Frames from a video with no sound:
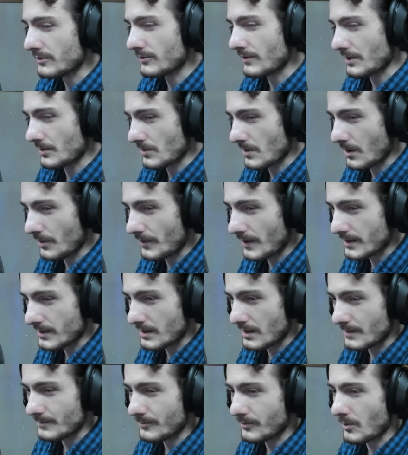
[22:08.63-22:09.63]

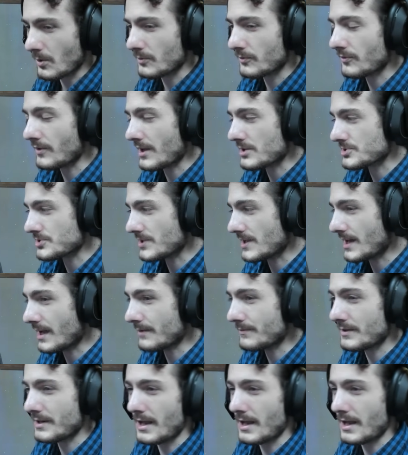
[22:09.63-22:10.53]
Xanderhal.com forward slash live.